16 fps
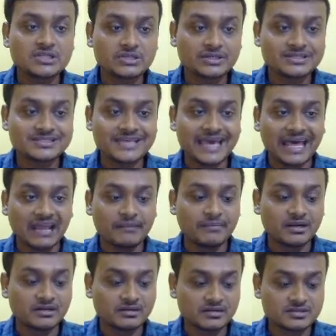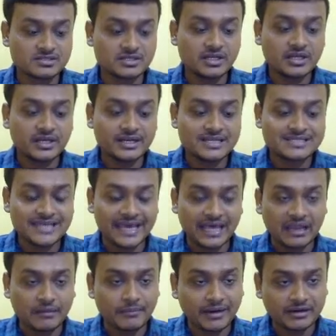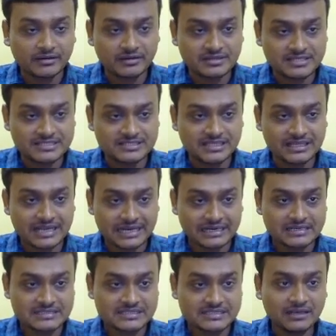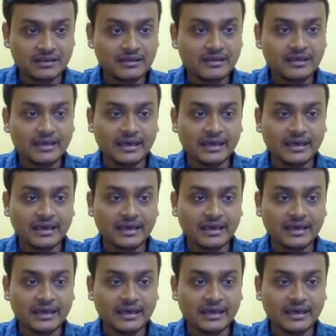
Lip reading: It's albatross. It is albatross is the right answer.